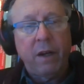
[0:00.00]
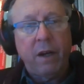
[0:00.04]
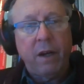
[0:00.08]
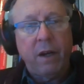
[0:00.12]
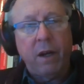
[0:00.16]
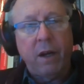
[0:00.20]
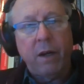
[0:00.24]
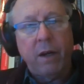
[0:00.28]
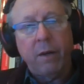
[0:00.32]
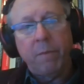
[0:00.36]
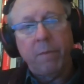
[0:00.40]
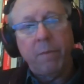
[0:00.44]

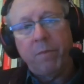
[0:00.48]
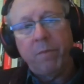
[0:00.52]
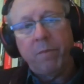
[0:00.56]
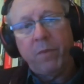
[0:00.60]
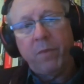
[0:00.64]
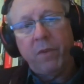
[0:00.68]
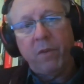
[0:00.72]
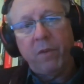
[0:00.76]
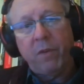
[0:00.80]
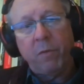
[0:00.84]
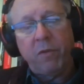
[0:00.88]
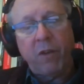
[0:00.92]
uh,
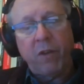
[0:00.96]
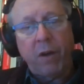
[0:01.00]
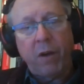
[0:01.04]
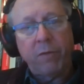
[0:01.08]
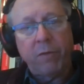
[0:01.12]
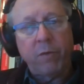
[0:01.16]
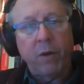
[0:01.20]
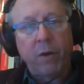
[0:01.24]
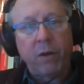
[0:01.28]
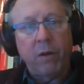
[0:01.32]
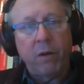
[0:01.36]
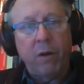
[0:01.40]
some
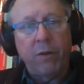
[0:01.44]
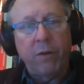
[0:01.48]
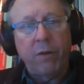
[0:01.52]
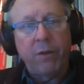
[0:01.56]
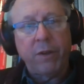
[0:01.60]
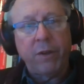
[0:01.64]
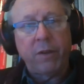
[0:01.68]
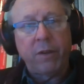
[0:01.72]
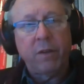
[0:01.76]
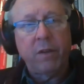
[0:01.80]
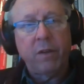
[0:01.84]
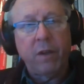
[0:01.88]
software called
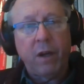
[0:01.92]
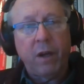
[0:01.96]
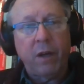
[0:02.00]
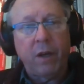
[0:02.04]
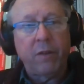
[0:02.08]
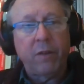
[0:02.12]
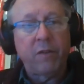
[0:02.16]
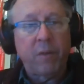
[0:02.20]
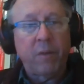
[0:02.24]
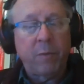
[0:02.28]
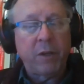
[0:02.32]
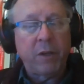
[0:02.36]
a,
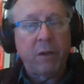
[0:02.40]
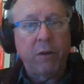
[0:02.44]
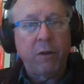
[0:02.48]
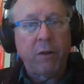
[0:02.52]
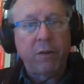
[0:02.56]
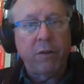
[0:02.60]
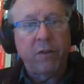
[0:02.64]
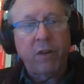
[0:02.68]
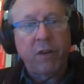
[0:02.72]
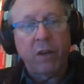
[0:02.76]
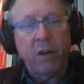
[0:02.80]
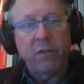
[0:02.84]
uh, something
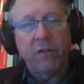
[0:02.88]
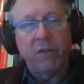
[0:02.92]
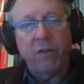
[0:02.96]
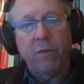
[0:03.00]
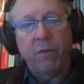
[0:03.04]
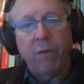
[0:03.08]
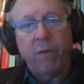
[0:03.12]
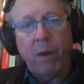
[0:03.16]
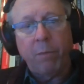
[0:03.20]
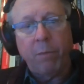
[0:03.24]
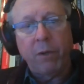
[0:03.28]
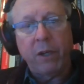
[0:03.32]
called
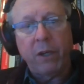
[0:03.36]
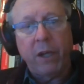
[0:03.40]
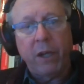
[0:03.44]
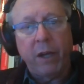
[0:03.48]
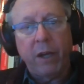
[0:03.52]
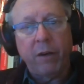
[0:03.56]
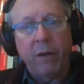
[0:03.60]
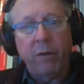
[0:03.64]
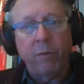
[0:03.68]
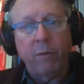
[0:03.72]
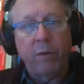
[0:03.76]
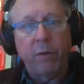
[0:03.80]
Tungsten
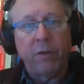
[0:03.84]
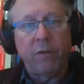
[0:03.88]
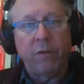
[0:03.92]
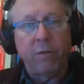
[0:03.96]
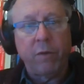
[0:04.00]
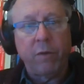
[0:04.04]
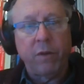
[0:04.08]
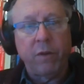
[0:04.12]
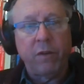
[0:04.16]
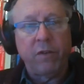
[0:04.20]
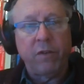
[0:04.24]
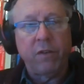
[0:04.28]
Replicator,
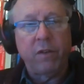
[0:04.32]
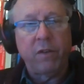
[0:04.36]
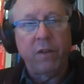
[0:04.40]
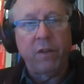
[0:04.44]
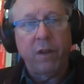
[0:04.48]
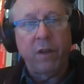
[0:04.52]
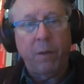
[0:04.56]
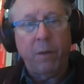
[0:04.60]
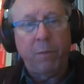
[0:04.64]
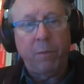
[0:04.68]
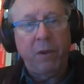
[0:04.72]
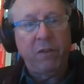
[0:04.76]
which was
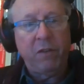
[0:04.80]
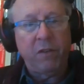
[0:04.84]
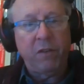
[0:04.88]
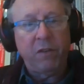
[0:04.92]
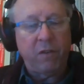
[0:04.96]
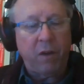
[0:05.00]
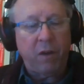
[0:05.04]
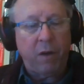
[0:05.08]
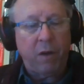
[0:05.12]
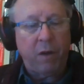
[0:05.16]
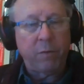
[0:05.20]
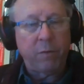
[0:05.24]
a piece of
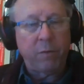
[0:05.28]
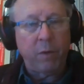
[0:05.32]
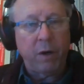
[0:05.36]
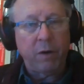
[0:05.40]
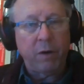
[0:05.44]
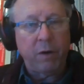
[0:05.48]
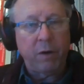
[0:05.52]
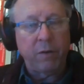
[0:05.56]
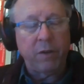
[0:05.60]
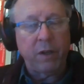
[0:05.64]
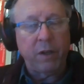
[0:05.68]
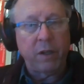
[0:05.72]

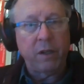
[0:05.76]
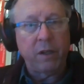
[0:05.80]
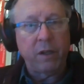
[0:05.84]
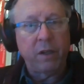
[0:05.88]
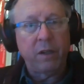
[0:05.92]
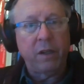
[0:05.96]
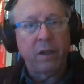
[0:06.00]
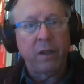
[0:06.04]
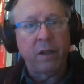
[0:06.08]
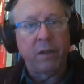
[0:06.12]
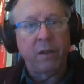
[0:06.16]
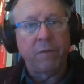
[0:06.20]
software that
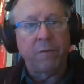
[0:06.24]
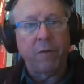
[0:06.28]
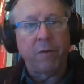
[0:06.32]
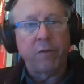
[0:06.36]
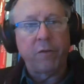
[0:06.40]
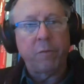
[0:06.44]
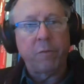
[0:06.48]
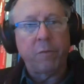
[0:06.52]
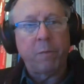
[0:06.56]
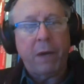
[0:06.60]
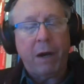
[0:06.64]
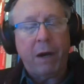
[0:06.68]
did the
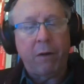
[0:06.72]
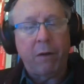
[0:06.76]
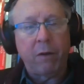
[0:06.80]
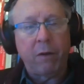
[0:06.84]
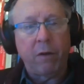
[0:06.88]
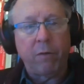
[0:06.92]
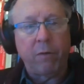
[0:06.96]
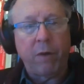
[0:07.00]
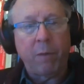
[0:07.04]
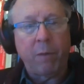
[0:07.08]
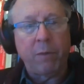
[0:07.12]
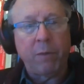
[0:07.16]
first
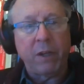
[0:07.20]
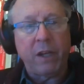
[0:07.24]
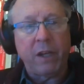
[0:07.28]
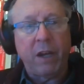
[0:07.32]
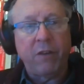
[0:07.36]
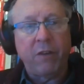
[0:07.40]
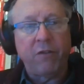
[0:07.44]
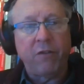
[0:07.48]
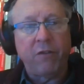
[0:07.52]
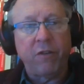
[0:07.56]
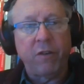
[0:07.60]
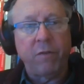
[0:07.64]
parallel
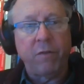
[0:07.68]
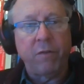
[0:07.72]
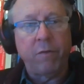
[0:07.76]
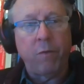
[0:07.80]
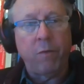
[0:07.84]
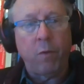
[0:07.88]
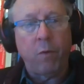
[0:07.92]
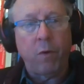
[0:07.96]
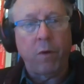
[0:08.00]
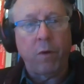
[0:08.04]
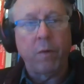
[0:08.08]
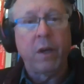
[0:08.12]
replication
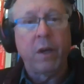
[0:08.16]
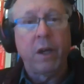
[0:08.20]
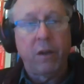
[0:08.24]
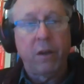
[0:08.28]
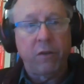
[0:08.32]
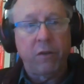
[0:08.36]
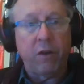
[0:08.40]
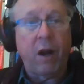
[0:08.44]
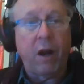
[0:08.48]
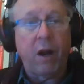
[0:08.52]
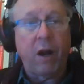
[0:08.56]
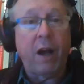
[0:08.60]
for
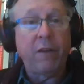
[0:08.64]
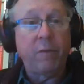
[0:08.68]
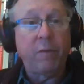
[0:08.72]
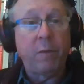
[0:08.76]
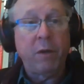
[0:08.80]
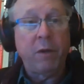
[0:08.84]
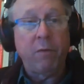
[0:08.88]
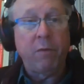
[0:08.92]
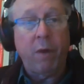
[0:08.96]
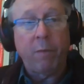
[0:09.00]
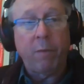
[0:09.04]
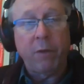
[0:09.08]
sort of high
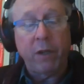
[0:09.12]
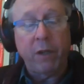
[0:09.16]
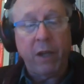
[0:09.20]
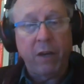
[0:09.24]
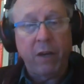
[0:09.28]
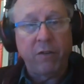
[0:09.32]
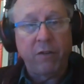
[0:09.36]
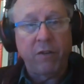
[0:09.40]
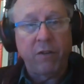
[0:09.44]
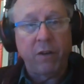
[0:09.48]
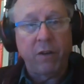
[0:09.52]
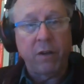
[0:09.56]
speed
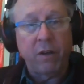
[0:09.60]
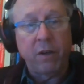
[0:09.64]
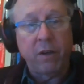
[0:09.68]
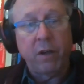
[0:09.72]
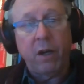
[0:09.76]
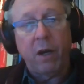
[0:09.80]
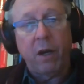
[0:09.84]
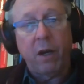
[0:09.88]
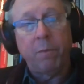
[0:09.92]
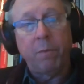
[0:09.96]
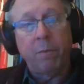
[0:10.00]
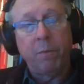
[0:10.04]
replication
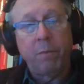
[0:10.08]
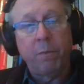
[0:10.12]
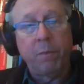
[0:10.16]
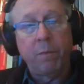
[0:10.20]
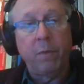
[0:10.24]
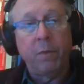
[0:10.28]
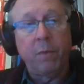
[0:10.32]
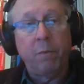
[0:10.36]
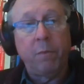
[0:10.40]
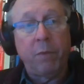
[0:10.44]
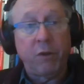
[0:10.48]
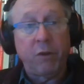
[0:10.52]
uh,
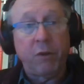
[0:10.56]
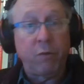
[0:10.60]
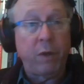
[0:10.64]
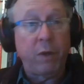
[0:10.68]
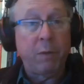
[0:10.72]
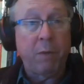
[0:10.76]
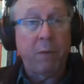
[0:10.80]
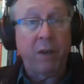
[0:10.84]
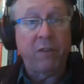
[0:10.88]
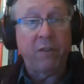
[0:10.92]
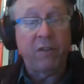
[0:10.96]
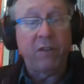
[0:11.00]

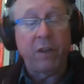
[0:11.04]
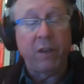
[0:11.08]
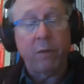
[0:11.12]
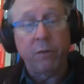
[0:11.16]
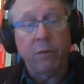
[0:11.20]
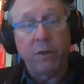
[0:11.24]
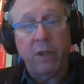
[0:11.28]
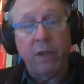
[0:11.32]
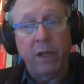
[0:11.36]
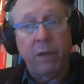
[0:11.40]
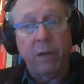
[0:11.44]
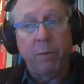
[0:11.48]
between
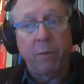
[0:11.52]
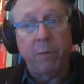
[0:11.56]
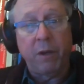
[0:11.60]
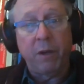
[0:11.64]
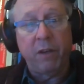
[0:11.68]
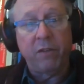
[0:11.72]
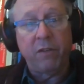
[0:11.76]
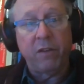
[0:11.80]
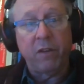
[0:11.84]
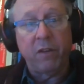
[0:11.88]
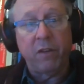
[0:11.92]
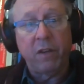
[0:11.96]
MySQL
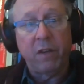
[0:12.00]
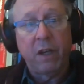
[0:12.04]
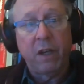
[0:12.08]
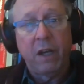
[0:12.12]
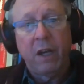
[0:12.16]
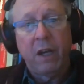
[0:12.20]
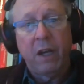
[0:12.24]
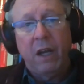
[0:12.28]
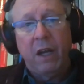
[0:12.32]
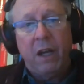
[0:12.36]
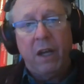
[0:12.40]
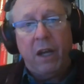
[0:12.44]
databases.
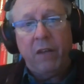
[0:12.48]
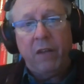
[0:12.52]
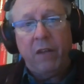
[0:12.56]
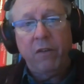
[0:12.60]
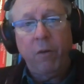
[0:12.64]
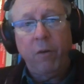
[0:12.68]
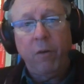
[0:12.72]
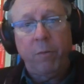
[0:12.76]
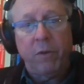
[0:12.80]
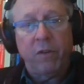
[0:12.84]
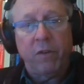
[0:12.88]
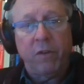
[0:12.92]

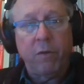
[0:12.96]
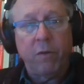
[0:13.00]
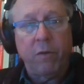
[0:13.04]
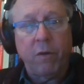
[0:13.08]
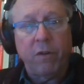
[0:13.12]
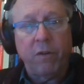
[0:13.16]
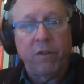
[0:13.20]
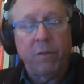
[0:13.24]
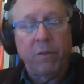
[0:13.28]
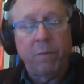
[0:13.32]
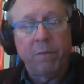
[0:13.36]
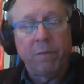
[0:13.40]
That's open
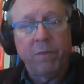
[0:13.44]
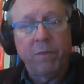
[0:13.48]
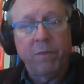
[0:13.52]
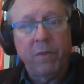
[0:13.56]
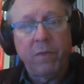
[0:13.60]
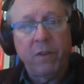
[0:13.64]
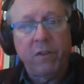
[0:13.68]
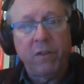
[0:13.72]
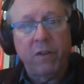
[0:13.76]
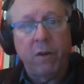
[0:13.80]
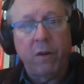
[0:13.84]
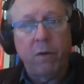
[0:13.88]
source.
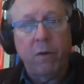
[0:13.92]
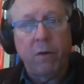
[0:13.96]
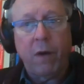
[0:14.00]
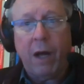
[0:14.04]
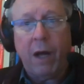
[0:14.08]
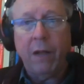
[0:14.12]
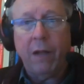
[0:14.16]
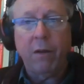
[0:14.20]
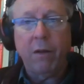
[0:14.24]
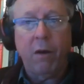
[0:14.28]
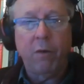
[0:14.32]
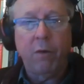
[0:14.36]
So
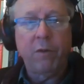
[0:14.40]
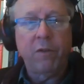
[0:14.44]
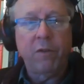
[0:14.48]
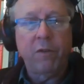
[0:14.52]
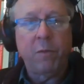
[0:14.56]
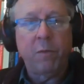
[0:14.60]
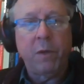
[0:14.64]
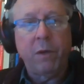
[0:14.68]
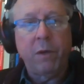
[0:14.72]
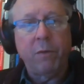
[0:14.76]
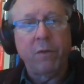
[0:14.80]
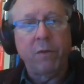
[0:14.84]
I'll
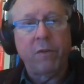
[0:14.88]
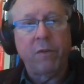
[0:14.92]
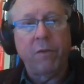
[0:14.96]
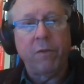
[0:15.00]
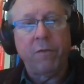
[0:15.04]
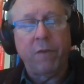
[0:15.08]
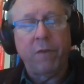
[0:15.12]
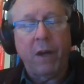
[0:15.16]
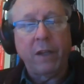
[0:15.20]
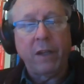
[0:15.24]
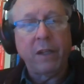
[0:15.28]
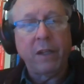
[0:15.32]
always be able to
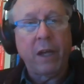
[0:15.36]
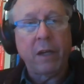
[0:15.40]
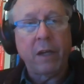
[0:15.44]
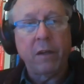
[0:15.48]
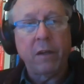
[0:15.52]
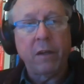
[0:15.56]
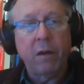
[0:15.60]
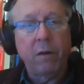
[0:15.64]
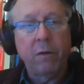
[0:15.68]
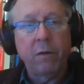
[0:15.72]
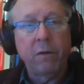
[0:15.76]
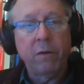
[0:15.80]
find that
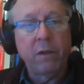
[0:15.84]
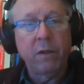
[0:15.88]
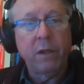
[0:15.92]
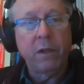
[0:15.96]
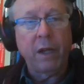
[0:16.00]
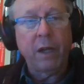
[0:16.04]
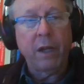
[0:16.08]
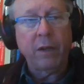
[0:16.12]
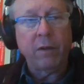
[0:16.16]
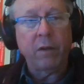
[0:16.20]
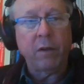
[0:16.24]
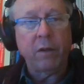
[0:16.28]
code
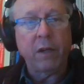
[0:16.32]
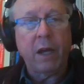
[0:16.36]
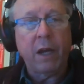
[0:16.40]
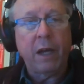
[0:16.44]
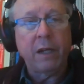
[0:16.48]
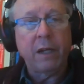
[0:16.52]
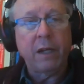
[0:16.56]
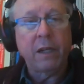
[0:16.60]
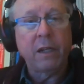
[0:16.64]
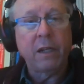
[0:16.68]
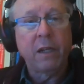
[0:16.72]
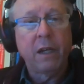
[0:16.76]
and look
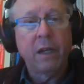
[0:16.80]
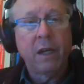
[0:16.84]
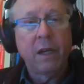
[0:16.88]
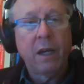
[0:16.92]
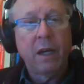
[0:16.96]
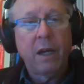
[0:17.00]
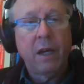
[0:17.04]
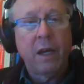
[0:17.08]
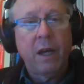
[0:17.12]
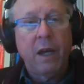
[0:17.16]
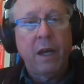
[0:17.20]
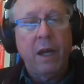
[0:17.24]
at it.
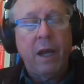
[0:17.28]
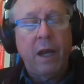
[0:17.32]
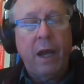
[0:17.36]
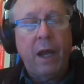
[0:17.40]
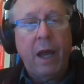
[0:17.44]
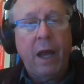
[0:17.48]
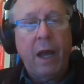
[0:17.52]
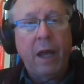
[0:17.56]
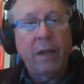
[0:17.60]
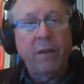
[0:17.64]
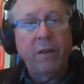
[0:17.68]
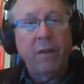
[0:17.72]

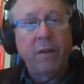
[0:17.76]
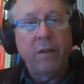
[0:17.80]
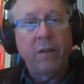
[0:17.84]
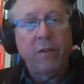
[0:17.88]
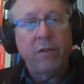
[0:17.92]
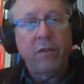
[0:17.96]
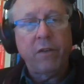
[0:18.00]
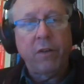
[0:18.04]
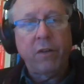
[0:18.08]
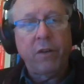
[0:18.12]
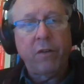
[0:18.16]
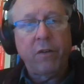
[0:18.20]
And
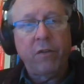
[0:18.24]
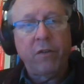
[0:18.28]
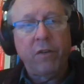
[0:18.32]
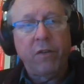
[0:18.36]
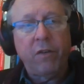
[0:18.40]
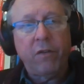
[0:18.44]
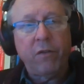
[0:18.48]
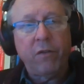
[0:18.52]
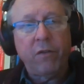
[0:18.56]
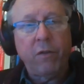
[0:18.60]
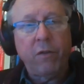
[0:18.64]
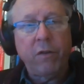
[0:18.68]
so there's
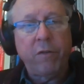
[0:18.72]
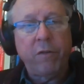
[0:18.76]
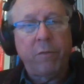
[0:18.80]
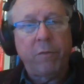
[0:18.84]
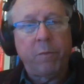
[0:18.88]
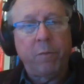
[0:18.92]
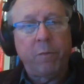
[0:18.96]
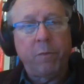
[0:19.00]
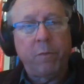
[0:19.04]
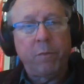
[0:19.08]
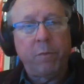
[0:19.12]
this sort of